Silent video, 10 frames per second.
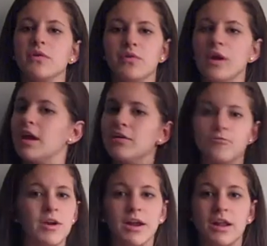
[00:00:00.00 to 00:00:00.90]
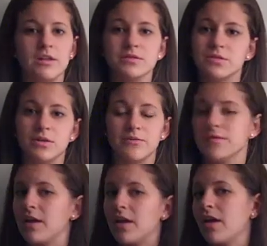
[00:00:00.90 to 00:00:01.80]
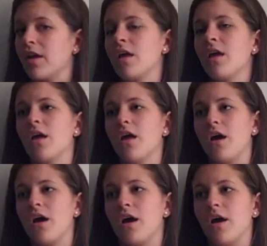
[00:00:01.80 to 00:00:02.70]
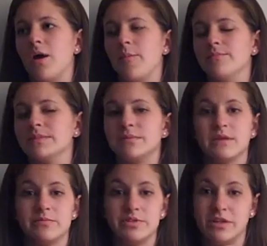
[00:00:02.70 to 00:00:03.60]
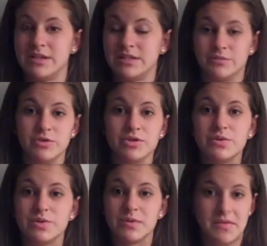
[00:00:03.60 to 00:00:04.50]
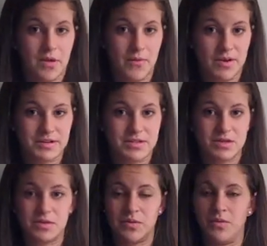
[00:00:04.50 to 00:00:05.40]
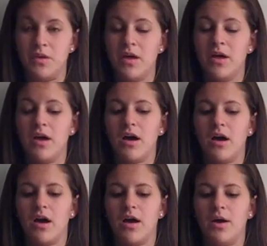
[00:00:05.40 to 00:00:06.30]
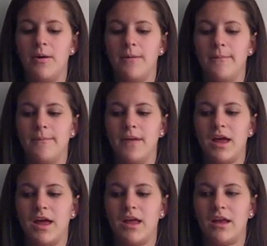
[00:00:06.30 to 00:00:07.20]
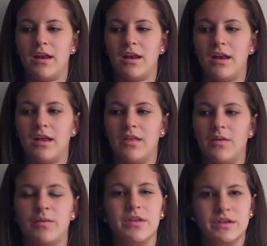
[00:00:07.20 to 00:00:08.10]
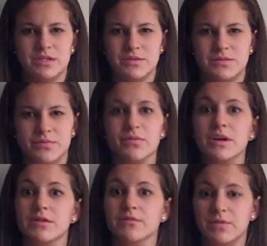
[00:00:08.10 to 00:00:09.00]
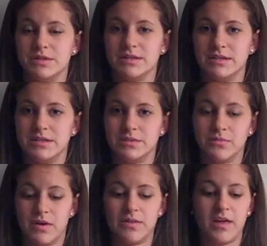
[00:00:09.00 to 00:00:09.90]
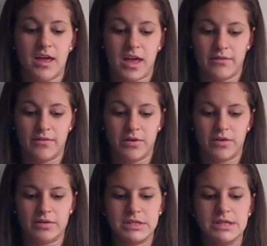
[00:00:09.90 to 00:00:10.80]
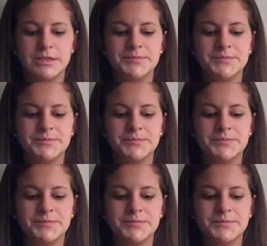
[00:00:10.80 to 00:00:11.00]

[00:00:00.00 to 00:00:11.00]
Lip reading: a creative writing sort of thing, sometimes she lets them choose what they want to do, and it really just reinforces what they have learned.